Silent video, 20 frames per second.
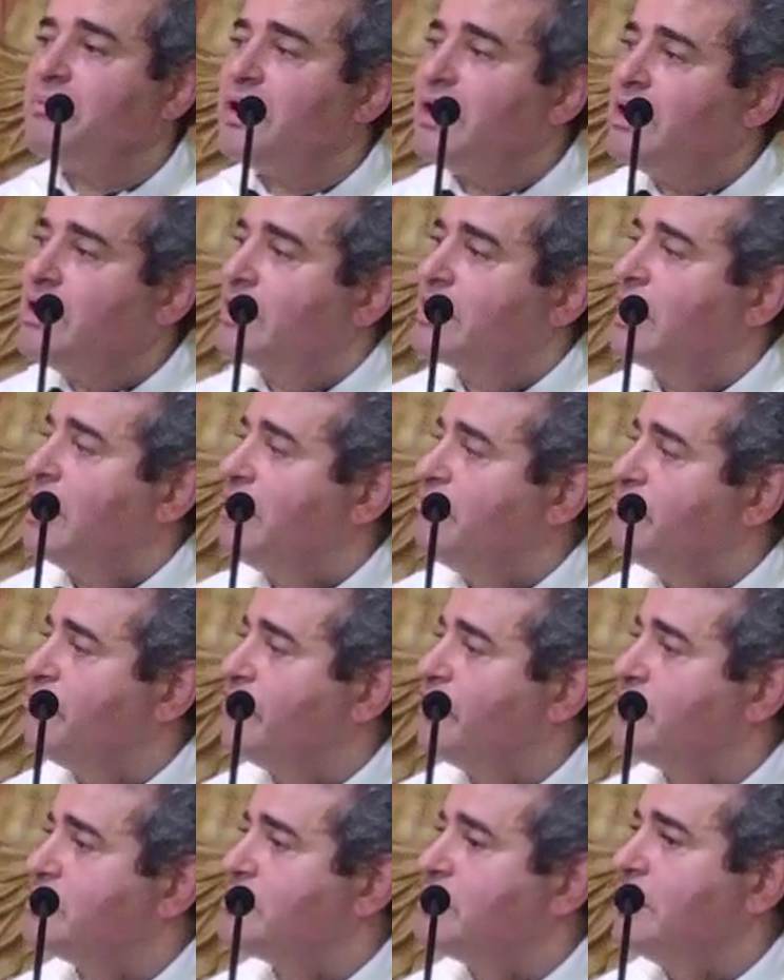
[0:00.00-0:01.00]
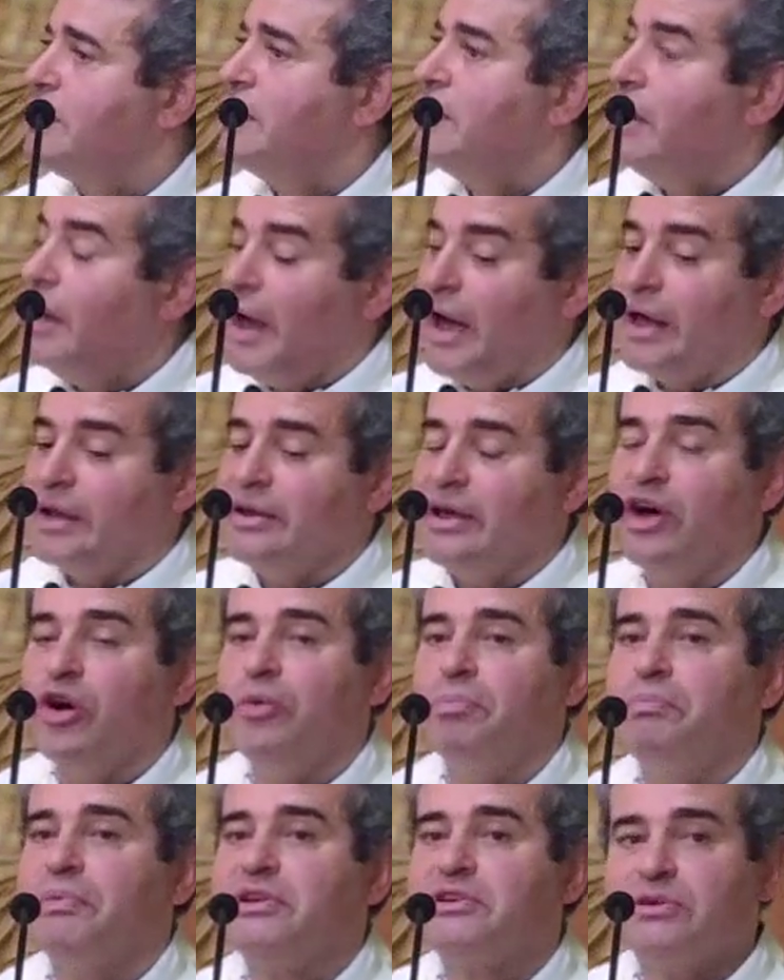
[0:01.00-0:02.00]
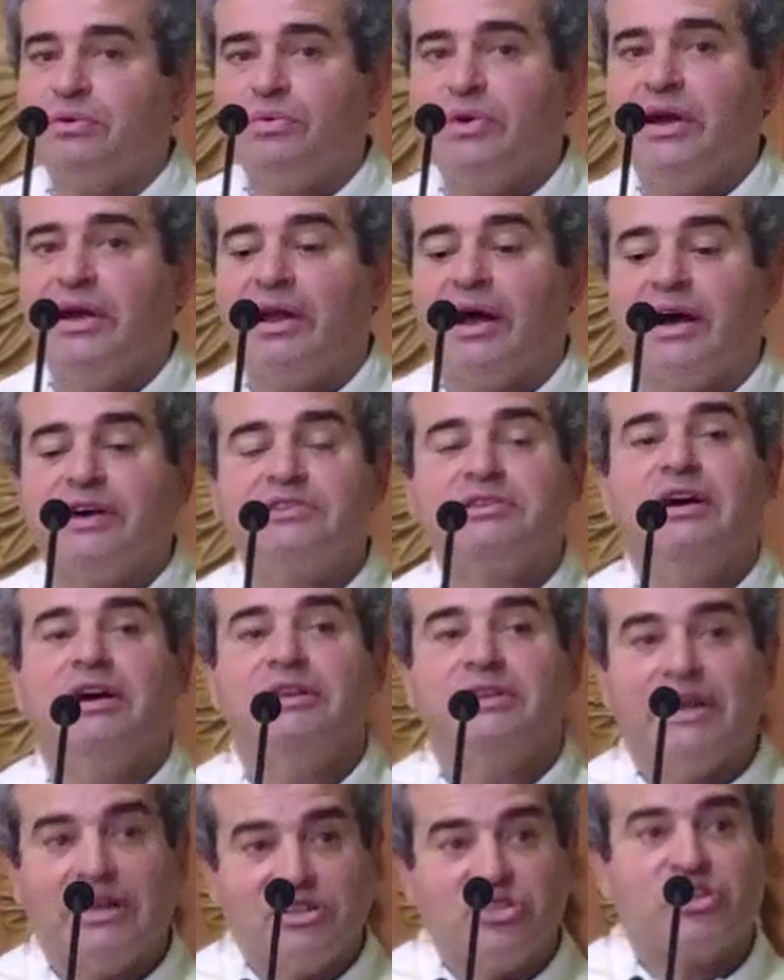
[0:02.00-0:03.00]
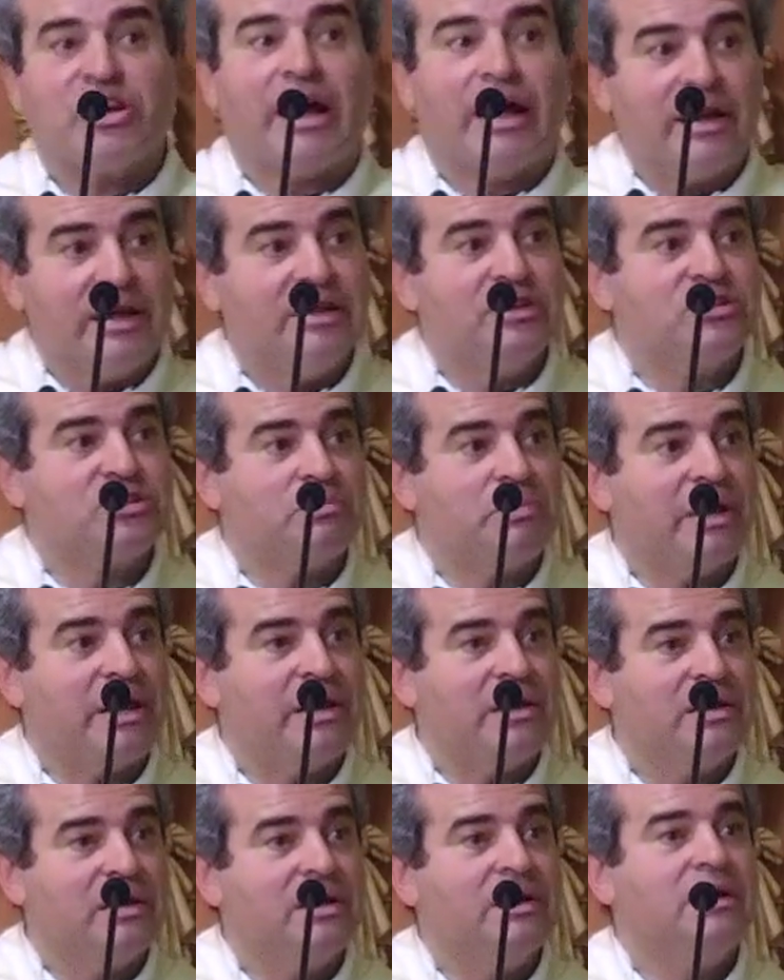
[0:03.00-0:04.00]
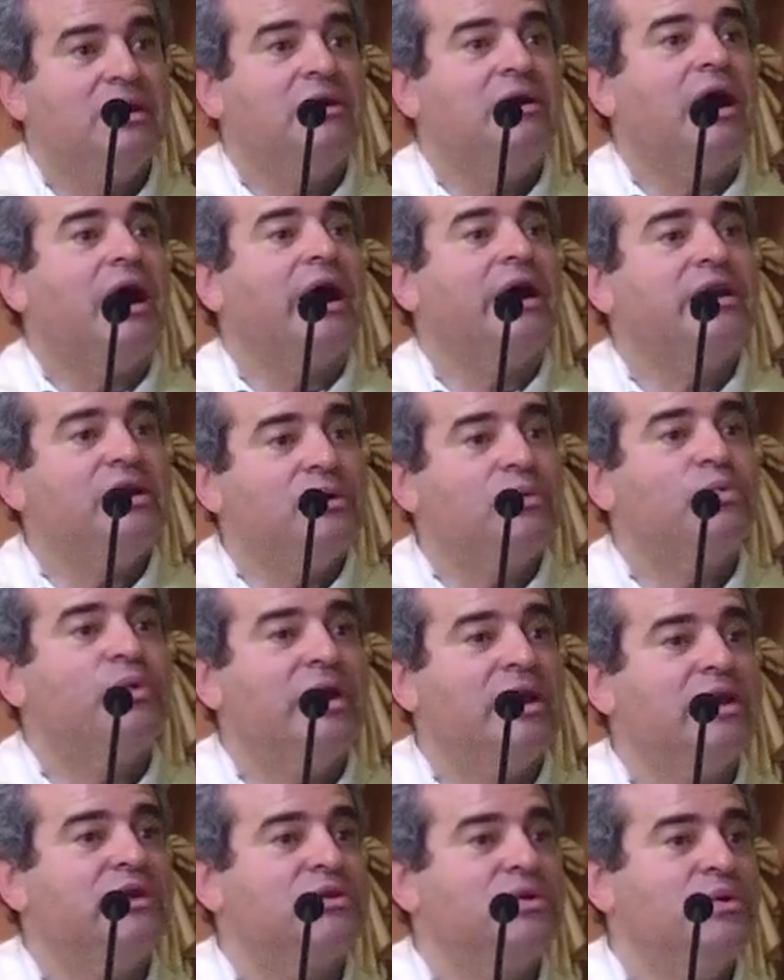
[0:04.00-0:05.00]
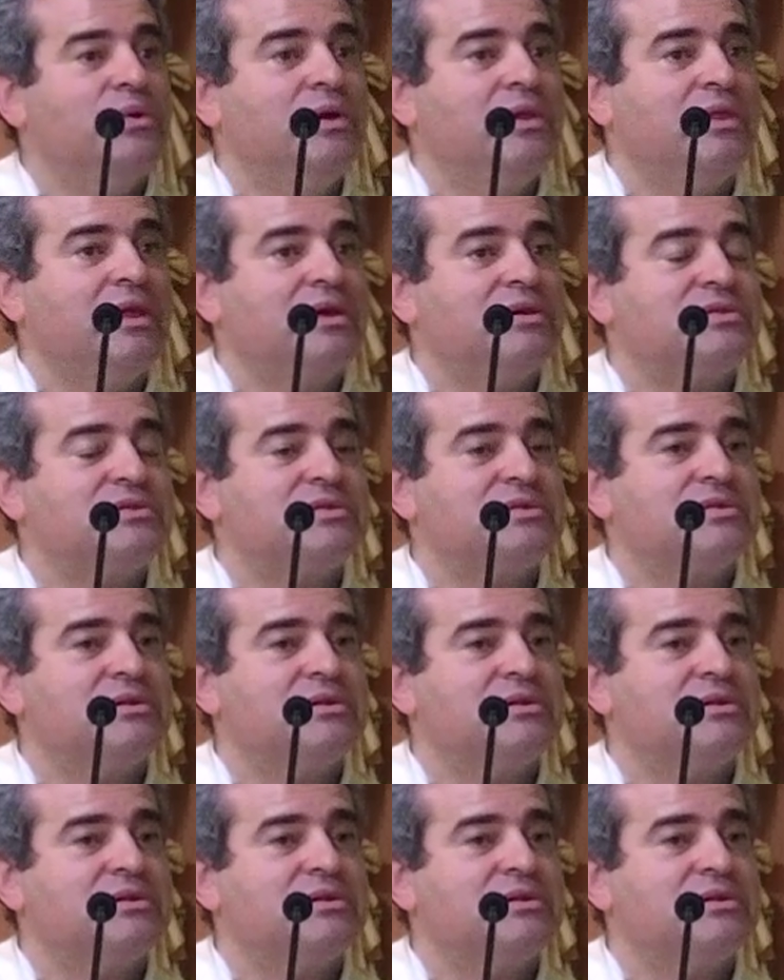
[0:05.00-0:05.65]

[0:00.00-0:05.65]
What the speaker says: me comfort and help me to realize, they challenge me. Are you really doing this?